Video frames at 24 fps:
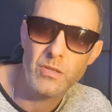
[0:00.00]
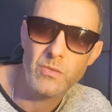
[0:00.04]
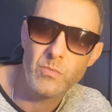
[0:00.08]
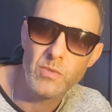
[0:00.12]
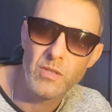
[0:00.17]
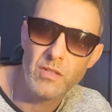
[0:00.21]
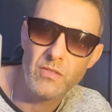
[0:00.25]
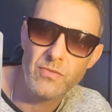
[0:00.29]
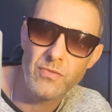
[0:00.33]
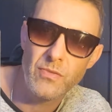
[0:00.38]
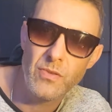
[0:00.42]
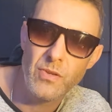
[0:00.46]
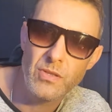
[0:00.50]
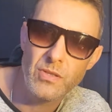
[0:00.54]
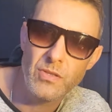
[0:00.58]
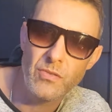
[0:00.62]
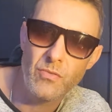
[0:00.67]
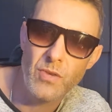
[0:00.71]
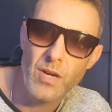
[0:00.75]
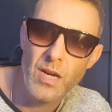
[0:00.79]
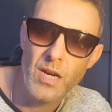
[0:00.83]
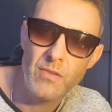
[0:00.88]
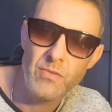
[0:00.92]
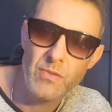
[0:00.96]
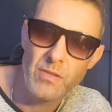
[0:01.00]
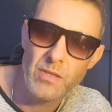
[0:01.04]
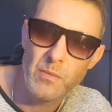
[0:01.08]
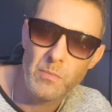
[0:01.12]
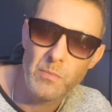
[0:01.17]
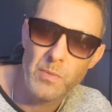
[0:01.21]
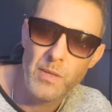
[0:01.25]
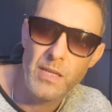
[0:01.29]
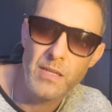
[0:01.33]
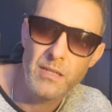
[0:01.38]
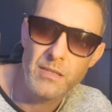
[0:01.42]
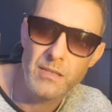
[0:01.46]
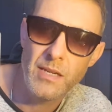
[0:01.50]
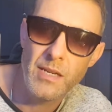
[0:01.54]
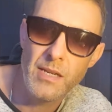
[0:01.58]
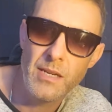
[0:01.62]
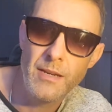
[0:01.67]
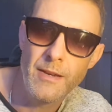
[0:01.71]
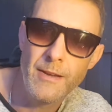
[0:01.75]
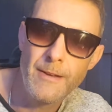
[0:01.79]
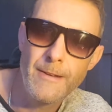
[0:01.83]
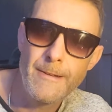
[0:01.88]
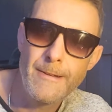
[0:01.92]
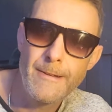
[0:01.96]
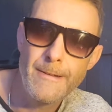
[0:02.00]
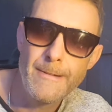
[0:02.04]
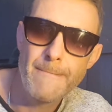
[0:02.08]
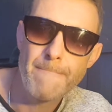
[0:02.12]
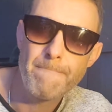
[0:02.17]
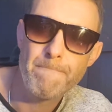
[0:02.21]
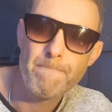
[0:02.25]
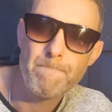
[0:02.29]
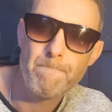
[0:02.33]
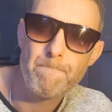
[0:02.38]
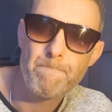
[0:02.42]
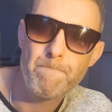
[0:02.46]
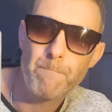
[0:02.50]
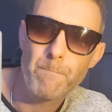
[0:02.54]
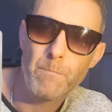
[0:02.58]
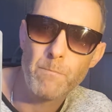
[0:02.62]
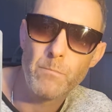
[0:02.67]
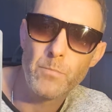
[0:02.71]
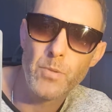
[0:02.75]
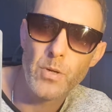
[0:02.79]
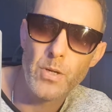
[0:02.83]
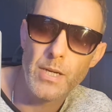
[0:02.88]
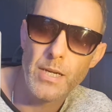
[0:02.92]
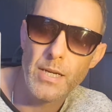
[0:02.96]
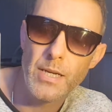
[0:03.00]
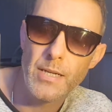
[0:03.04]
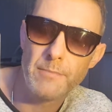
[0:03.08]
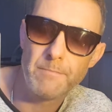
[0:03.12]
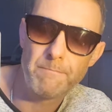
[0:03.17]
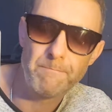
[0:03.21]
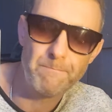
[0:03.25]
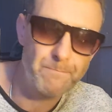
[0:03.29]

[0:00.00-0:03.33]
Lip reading: when I first arrived on the PC, but I